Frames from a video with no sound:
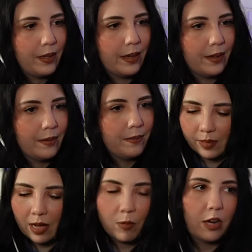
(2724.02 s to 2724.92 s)
Yeah.
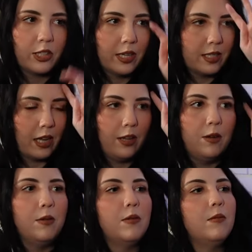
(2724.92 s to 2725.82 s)
I'll watch it and tell
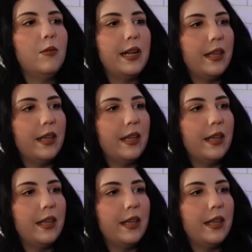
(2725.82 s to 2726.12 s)
you what I